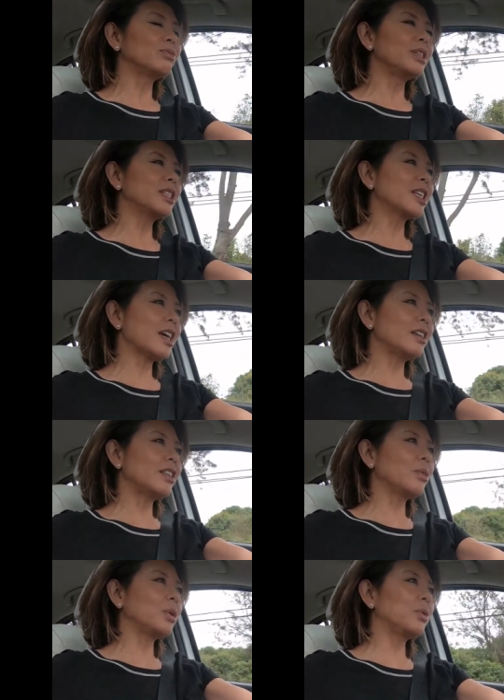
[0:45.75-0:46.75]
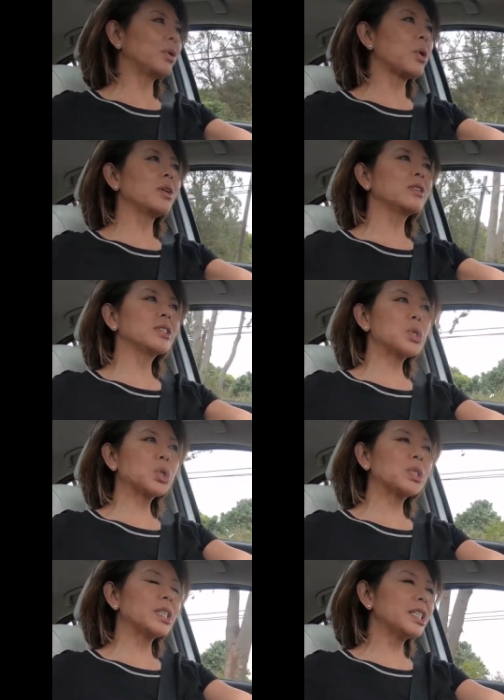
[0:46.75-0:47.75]
We decided that we were going to
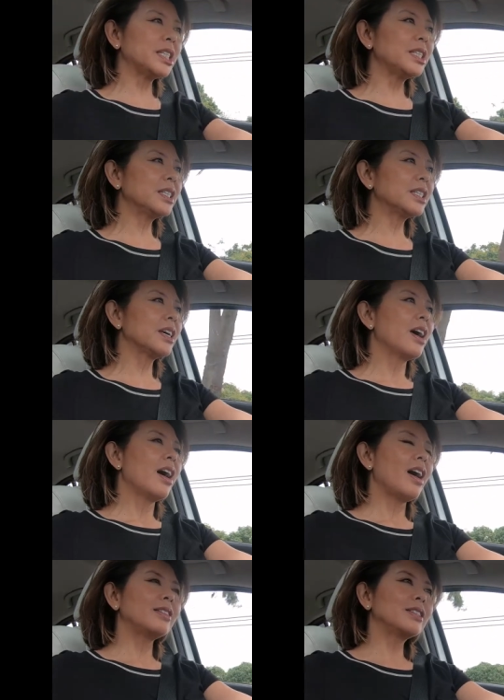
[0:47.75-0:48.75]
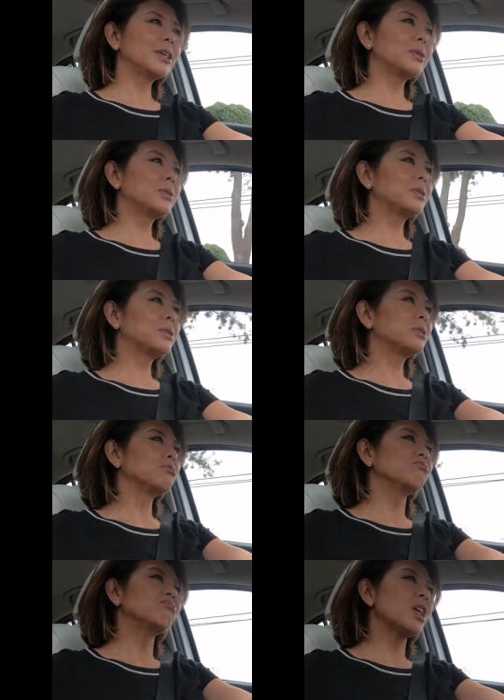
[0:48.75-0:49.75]
social distance
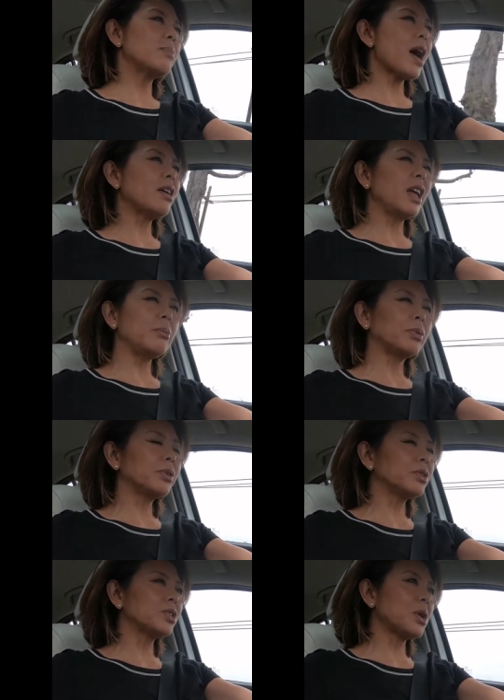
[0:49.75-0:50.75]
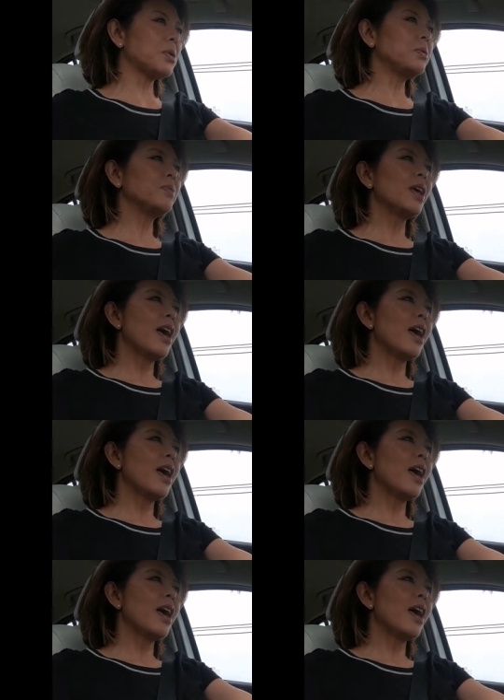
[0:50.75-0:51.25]
until about April or so.